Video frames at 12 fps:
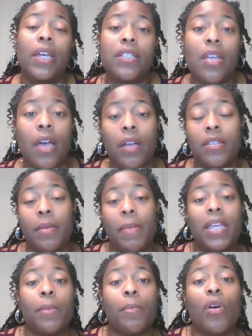to
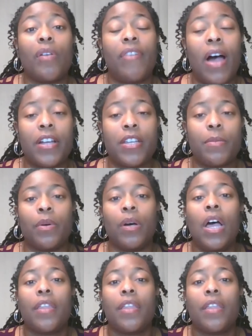make it more valuable?